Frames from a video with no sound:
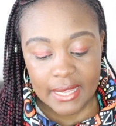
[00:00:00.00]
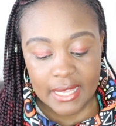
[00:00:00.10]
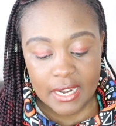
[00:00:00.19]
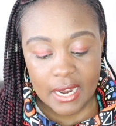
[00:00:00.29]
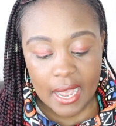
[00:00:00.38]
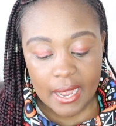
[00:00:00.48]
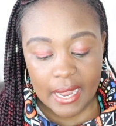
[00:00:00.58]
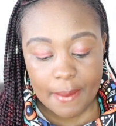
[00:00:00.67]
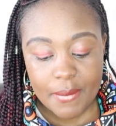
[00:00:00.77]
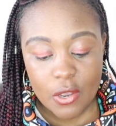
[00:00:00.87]
then
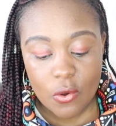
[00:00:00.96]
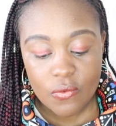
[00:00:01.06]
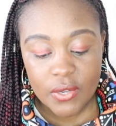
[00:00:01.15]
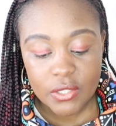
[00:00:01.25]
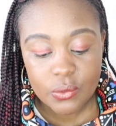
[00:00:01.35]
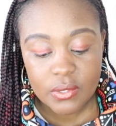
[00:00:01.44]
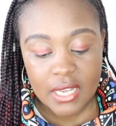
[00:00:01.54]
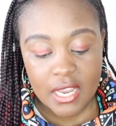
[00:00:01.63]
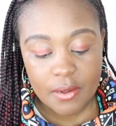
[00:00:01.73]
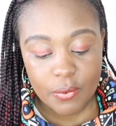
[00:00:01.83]
coming over to
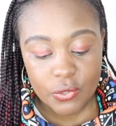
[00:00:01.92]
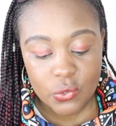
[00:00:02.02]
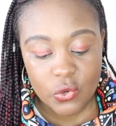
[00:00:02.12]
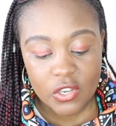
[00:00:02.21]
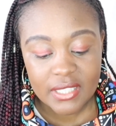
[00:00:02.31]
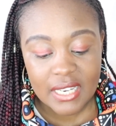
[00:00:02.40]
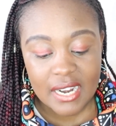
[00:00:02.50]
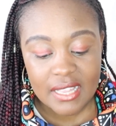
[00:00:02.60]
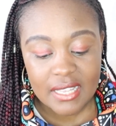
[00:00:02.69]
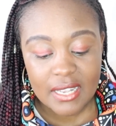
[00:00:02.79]
stay in Portugal is
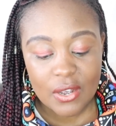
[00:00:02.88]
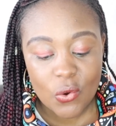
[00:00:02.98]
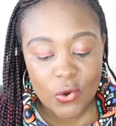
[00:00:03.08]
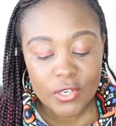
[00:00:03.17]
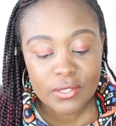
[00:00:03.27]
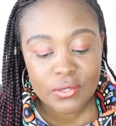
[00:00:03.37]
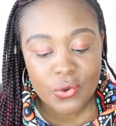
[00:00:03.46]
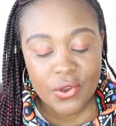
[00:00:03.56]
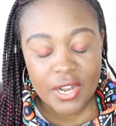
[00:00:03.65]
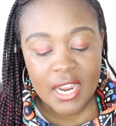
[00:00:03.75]
another whole
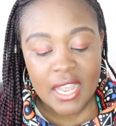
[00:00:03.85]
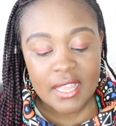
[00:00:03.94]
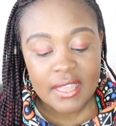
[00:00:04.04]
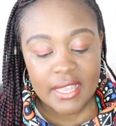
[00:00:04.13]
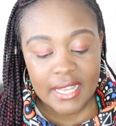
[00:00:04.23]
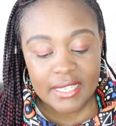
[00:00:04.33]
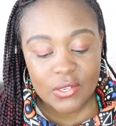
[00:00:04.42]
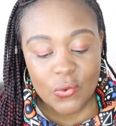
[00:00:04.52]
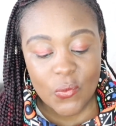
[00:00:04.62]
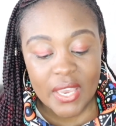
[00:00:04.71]
story that
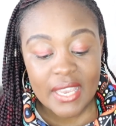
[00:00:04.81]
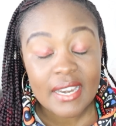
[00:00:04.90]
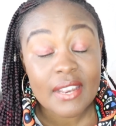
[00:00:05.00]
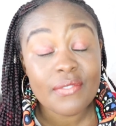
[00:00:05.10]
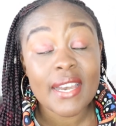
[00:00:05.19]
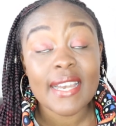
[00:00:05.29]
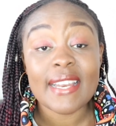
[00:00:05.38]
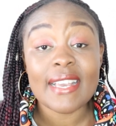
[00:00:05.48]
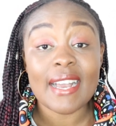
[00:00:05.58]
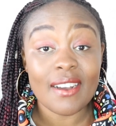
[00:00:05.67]
we can
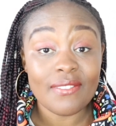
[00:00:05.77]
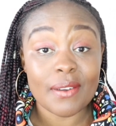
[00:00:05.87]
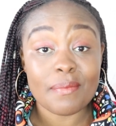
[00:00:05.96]
definitely cover,